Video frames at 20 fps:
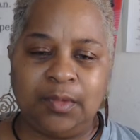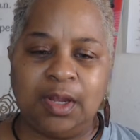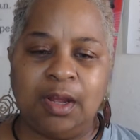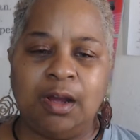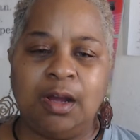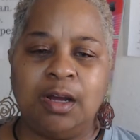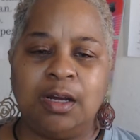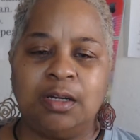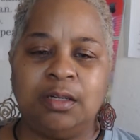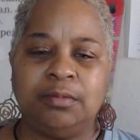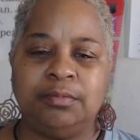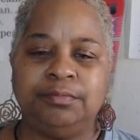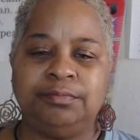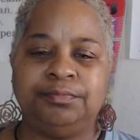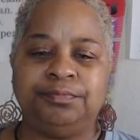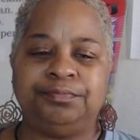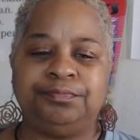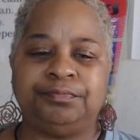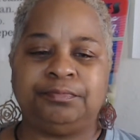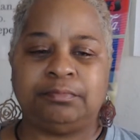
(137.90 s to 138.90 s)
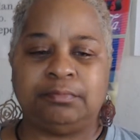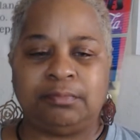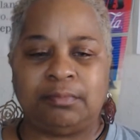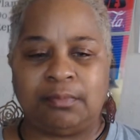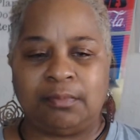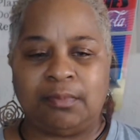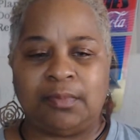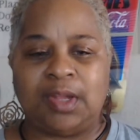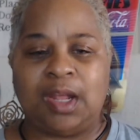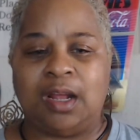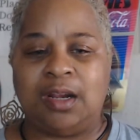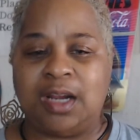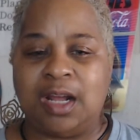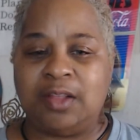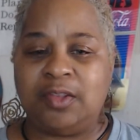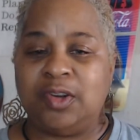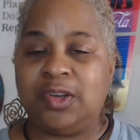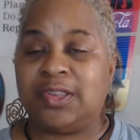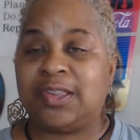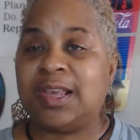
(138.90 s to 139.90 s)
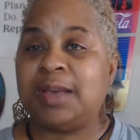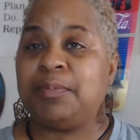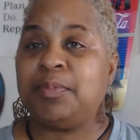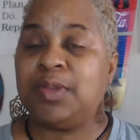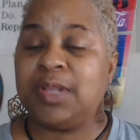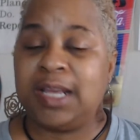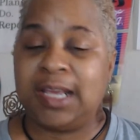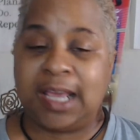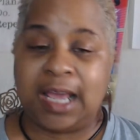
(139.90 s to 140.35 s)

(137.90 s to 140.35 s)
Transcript: Um, Another example they